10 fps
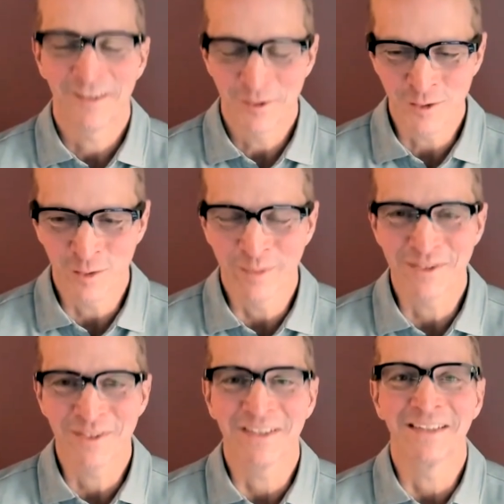Thank you so
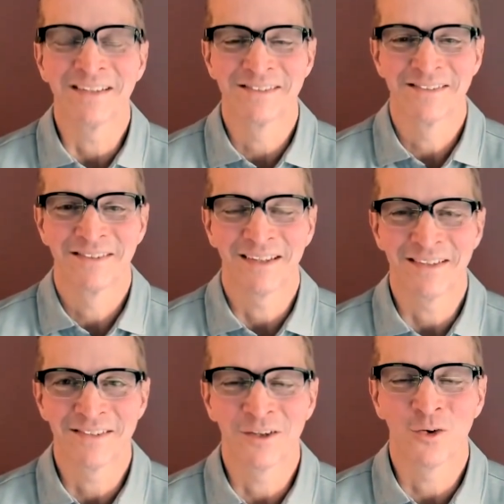much, Guy.
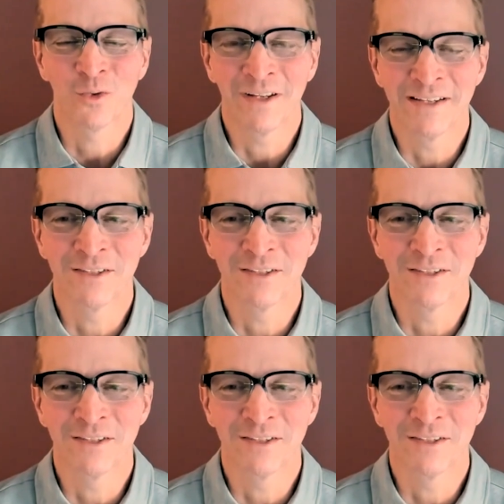It's a great